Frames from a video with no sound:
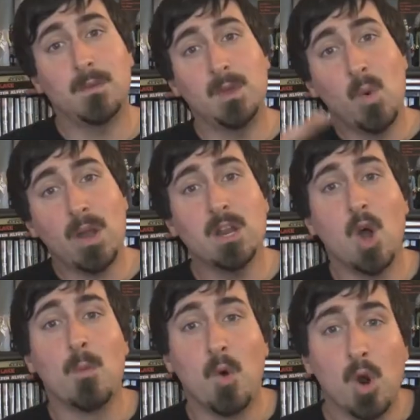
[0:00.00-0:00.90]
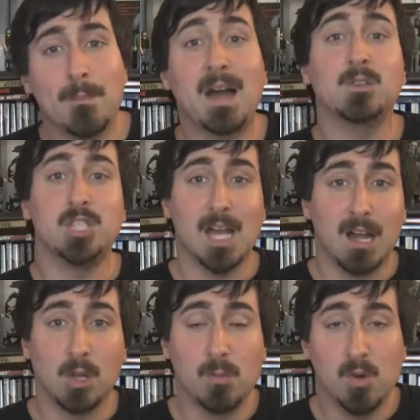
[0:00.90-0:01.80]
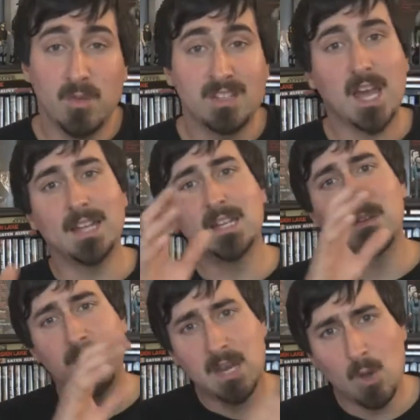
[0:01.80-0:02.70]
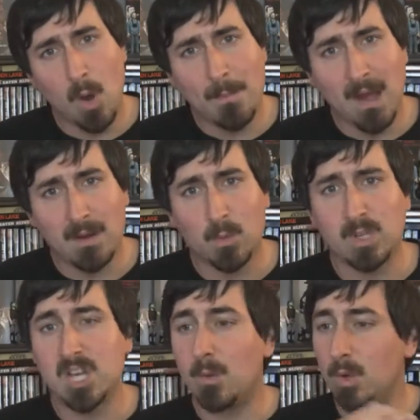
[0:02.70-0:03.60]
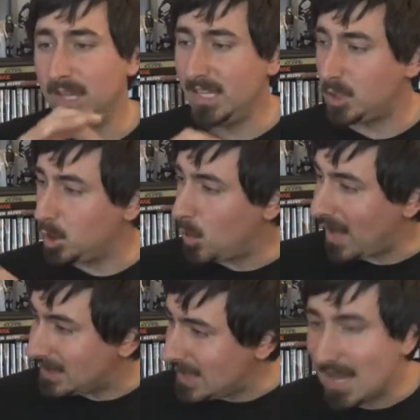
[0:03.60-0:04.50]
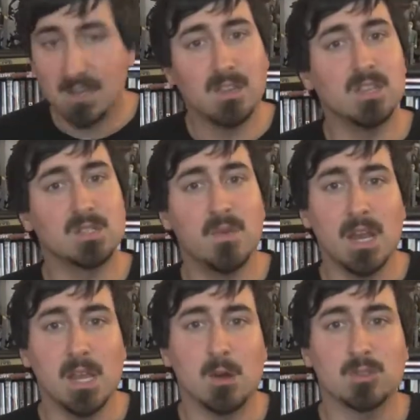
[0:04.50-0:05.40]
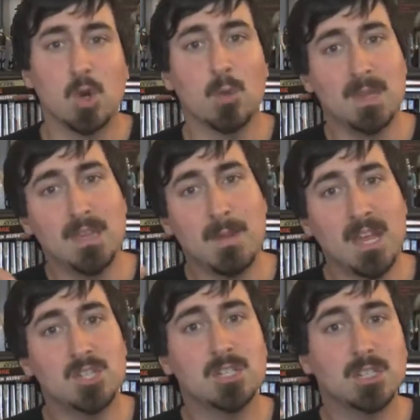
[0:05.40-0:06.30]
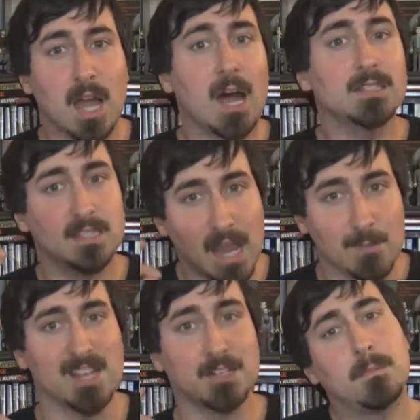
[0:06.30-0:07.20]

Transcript: If you want to know more about Giallo movies, I did a video about it which I will link to at the end of this video, so be patient, god damn it.